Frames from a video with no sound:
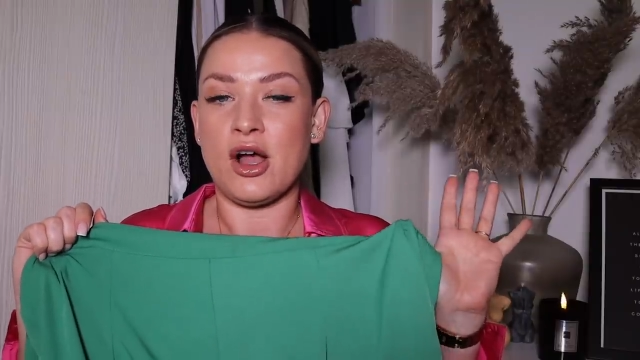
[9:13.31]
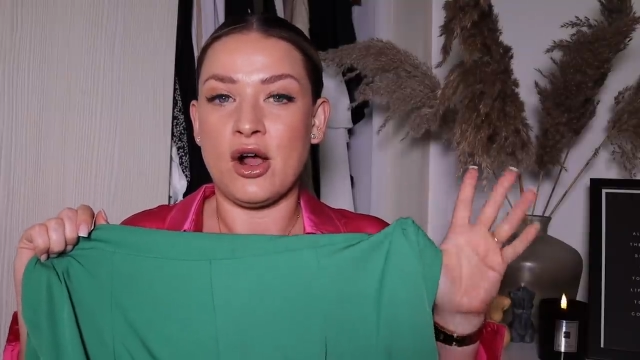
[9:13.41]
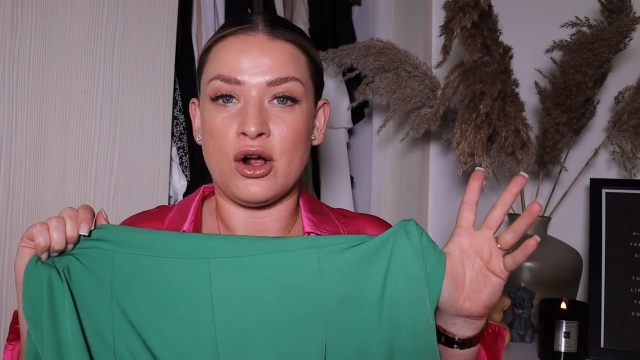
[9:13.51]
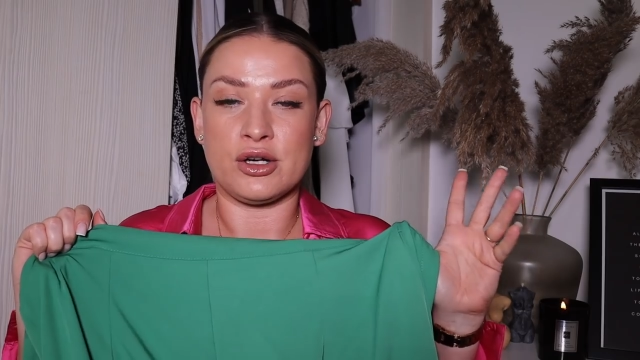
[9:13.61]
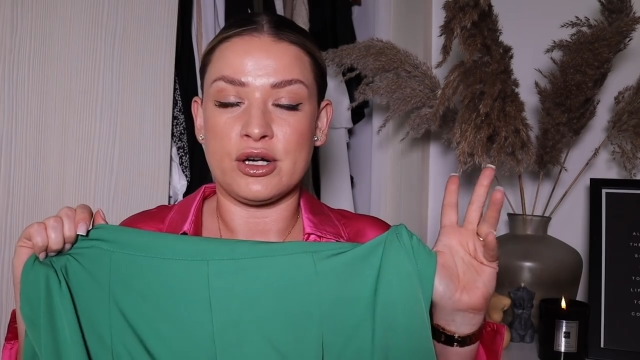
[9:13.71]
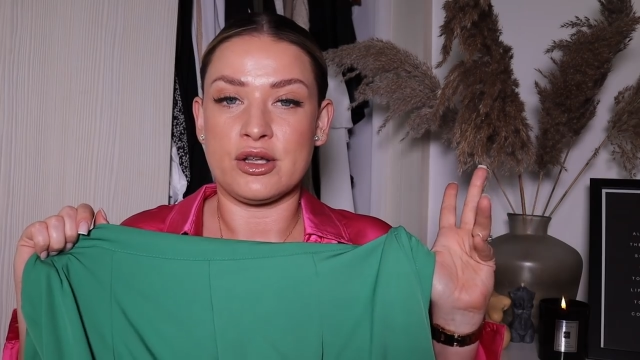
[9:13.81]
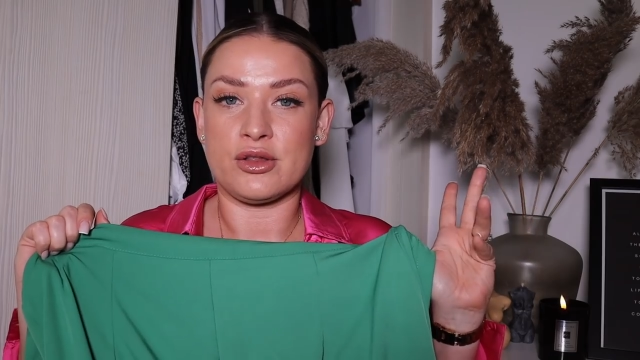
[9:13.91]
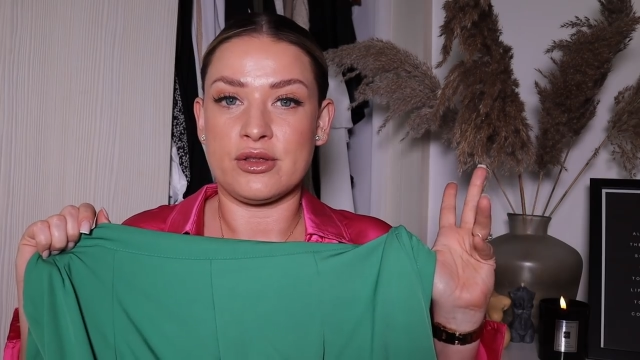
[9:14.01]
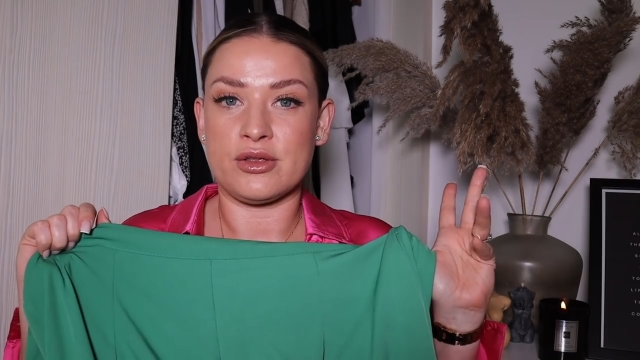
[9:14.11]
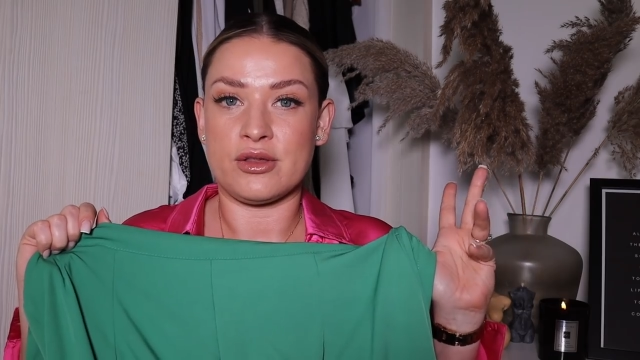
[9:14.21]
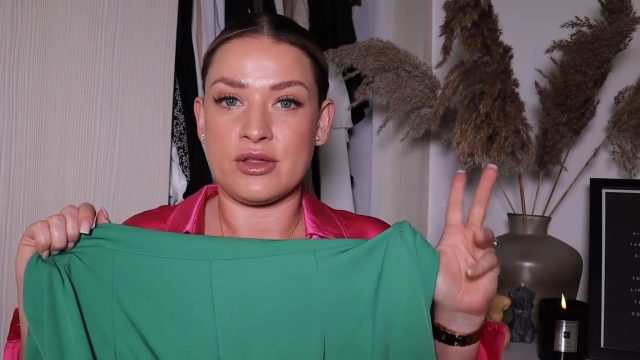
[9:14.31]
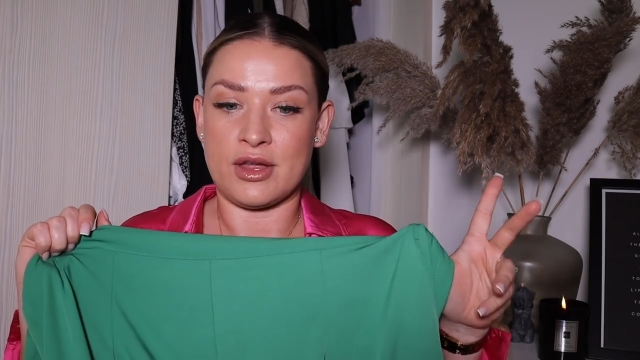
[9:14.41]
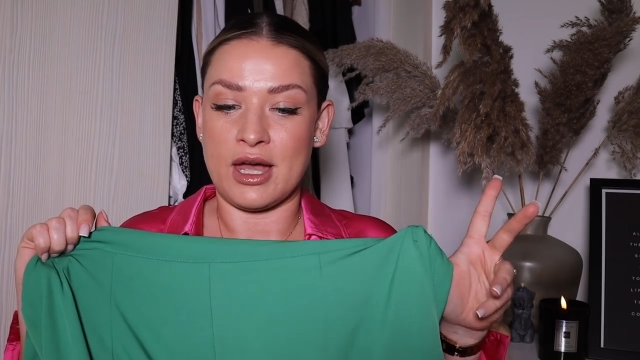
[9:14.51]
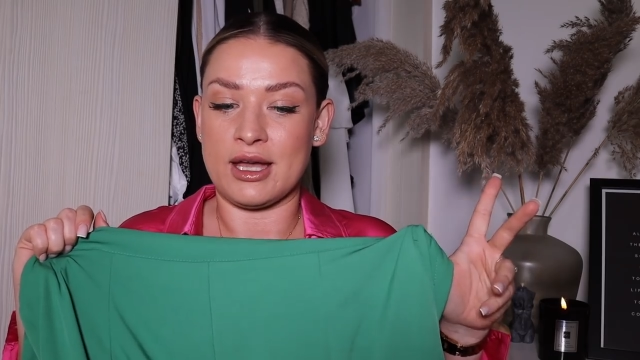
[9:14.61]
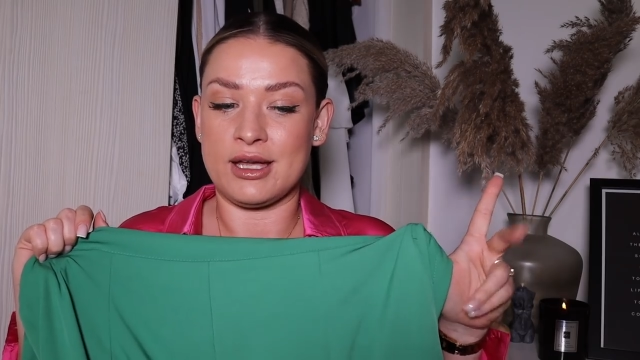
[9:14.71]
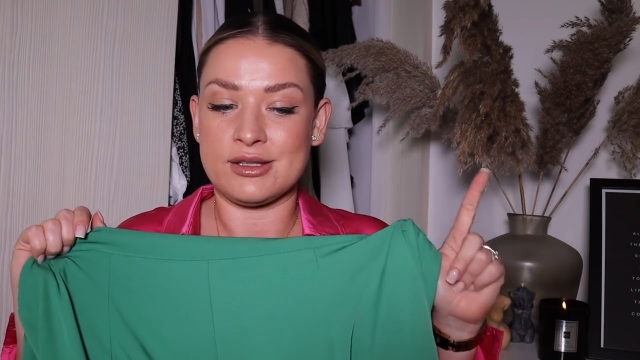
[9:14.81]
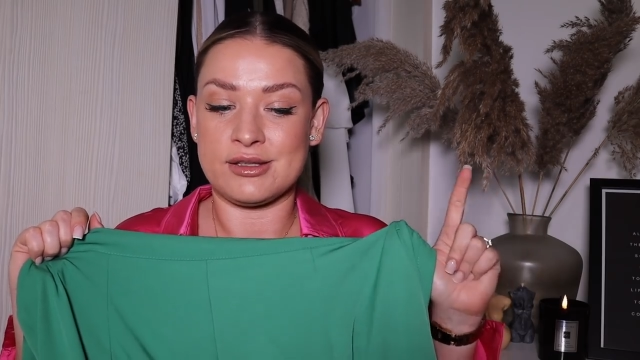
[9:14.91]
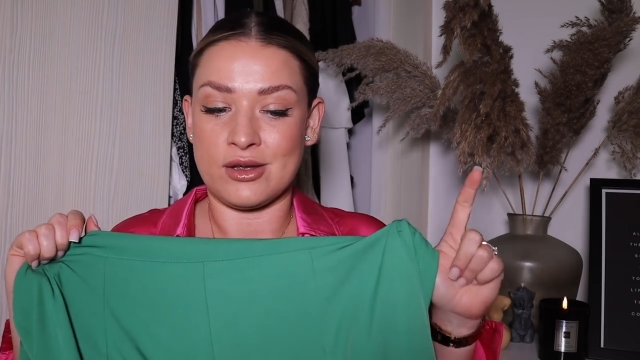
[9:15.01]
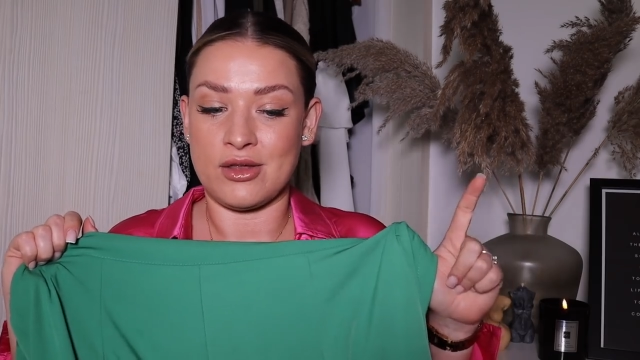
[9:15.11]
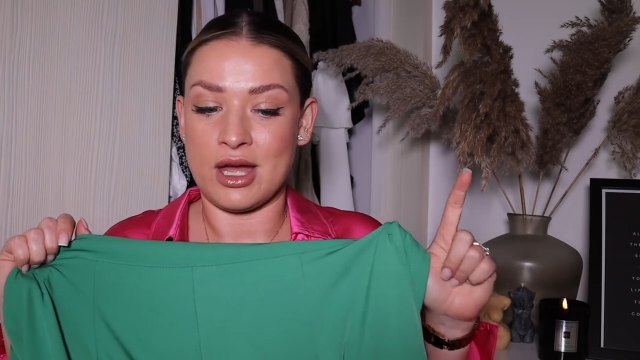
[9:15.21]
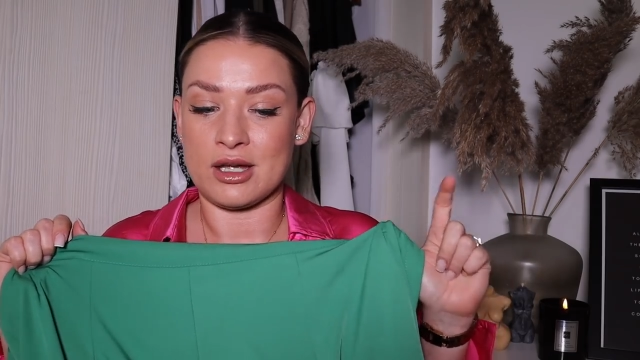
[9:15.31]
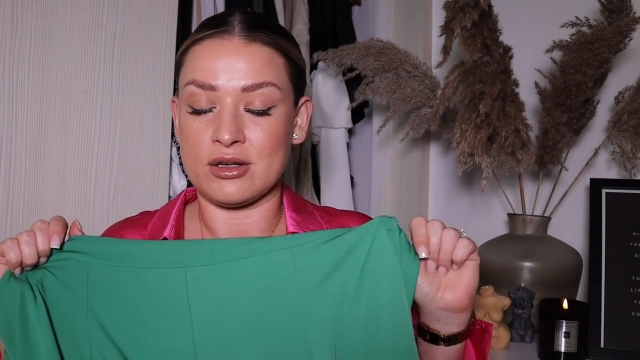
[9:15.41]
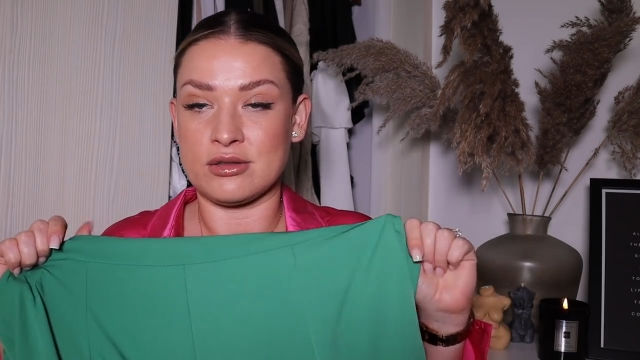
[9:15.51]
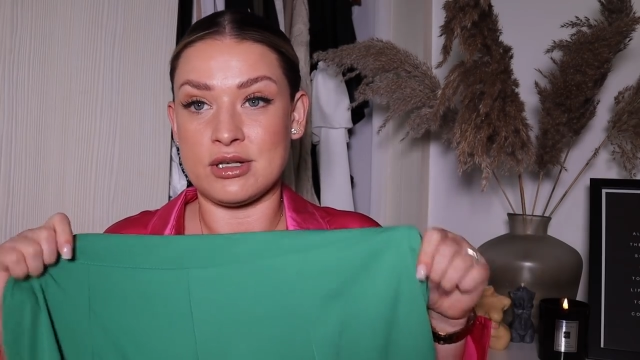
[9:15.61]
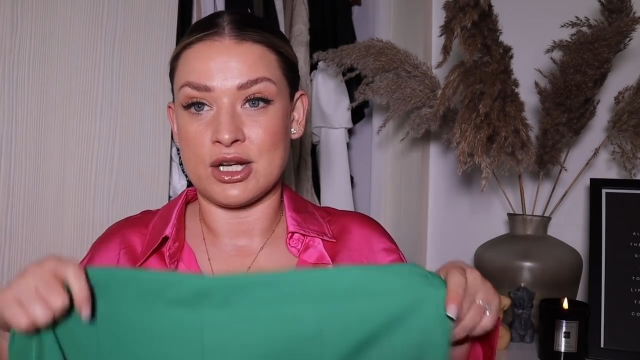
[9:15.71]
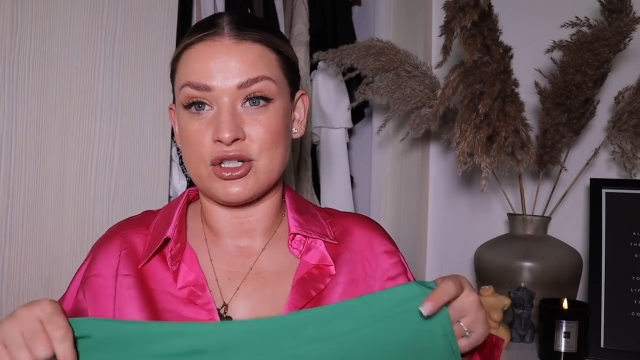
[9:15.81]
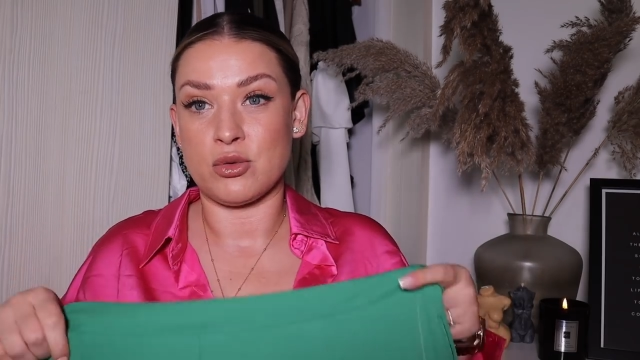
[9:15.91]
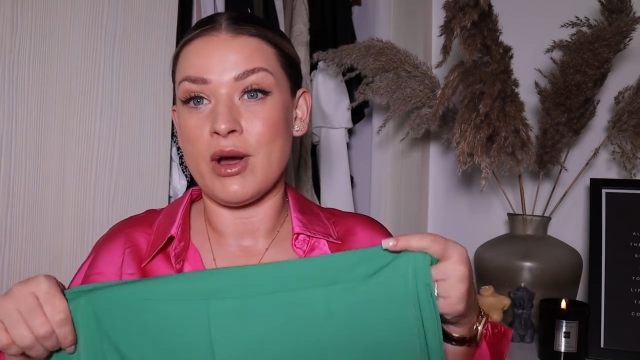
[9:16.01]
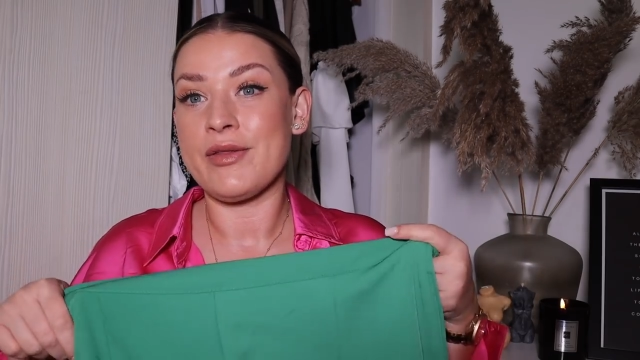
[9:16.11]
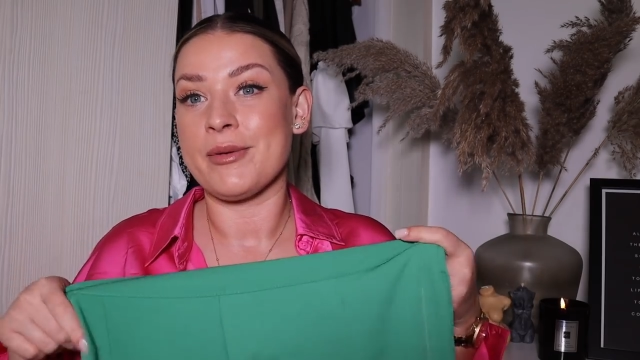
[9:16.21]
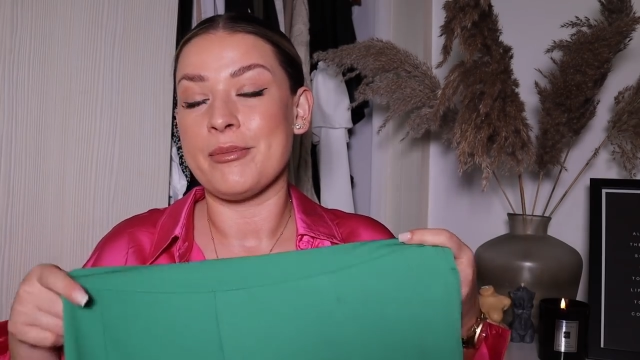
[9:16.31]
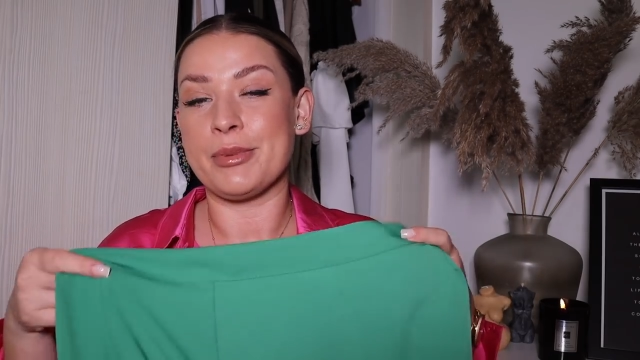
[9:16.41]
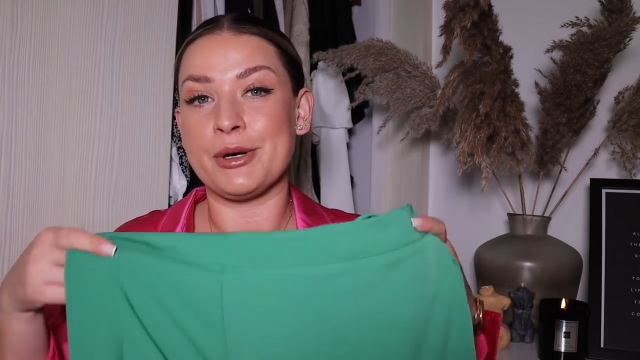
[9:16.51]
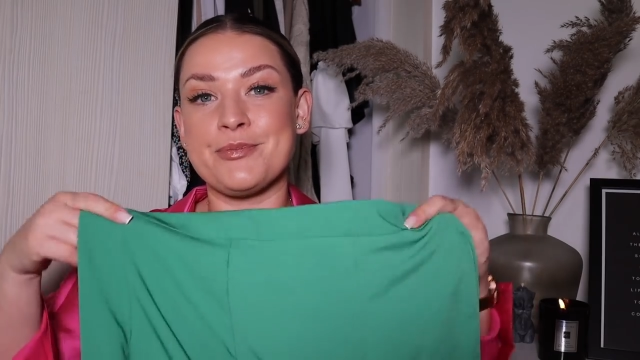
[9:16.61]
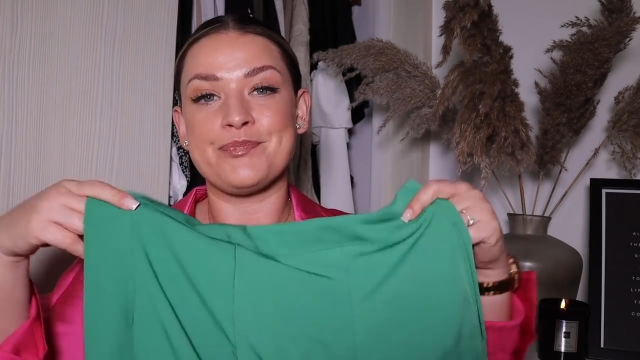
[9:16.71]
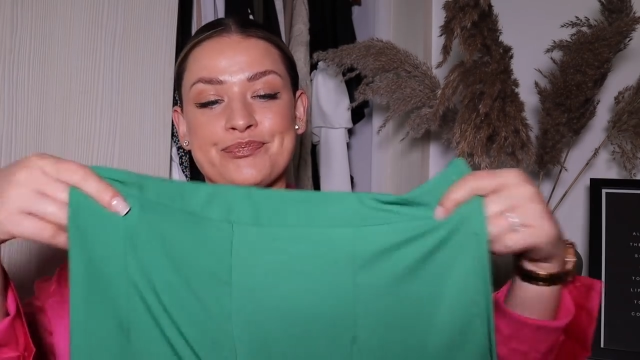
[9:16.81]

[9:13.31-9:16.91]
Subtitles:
on the thigh so that I could actually wear them, but